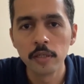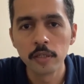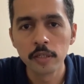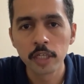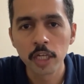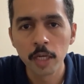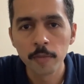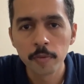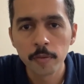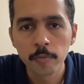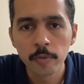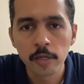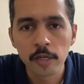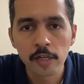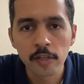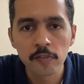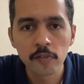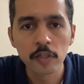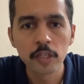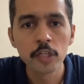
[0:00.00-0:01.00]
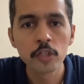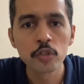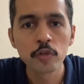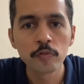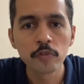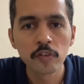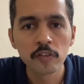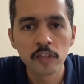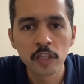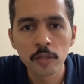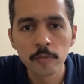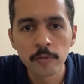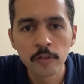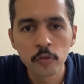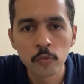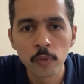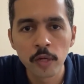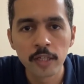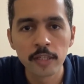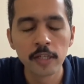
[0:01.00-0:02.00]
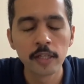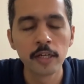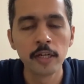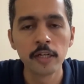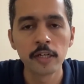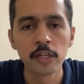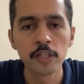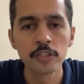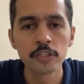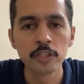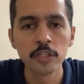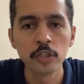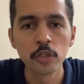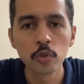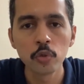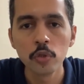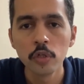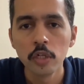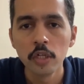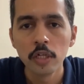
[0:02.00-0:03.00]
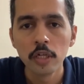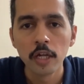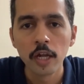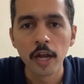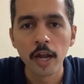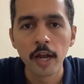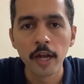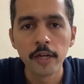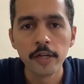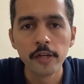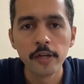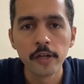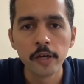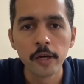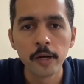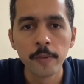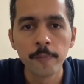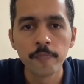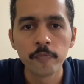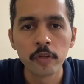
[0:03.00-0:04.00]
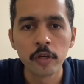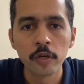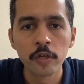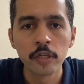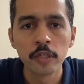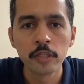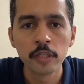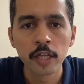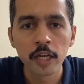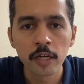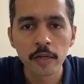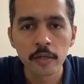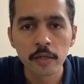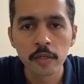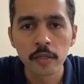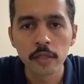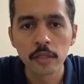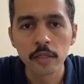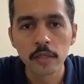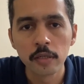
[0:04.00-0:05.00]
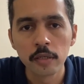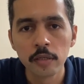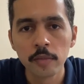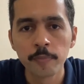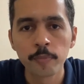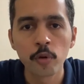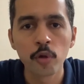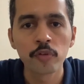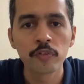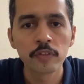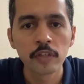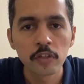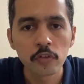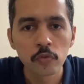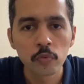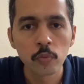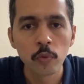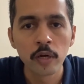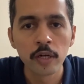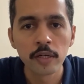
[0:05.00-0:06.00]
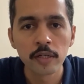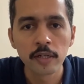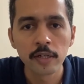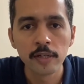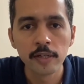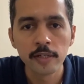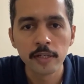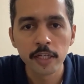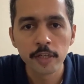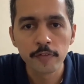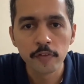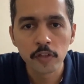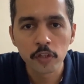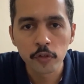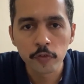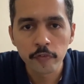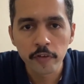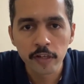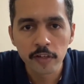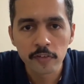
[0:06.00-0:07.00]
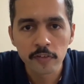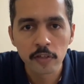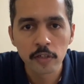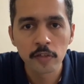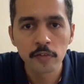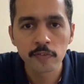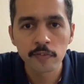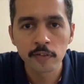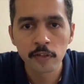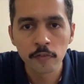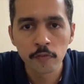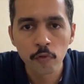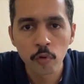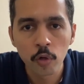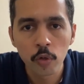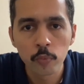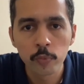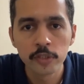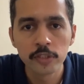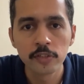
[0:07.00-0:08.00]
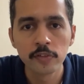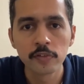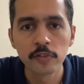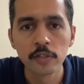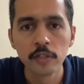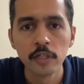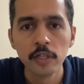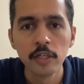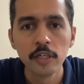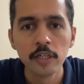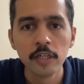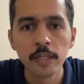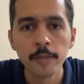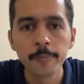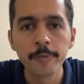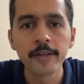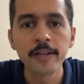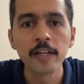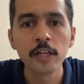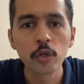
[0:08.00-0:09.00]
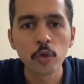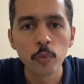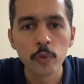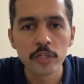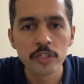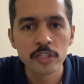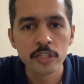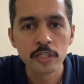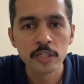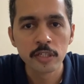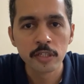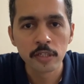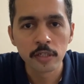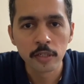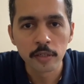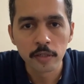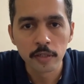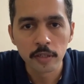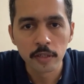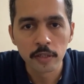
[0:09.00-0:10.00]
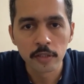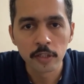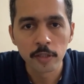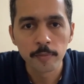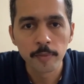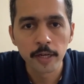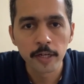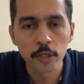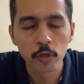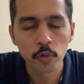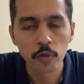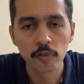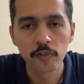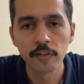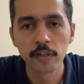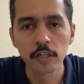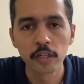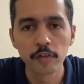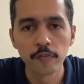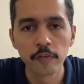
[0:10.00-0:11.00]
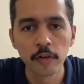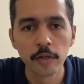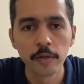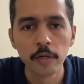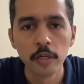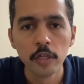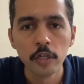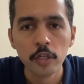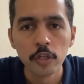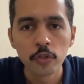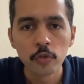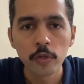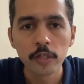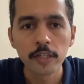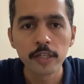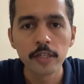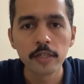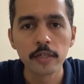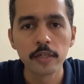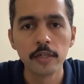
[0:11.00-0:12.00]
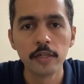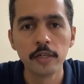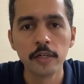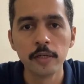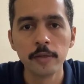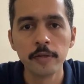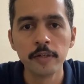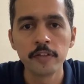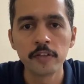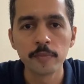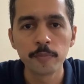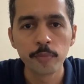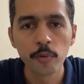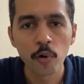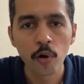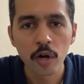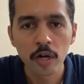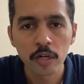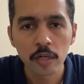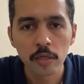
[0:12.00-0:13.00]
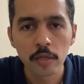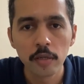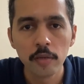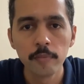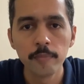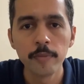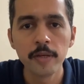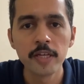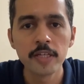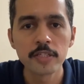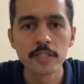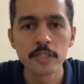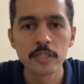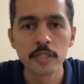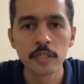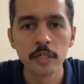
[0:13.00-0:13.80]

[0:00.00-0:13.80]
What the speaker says: capabilities in each of the segments where they are entrenched into, and in that process one clearly diversifies the risk involved, which is typically questioned in a thematic or a sector fund. So I think it's a broad-based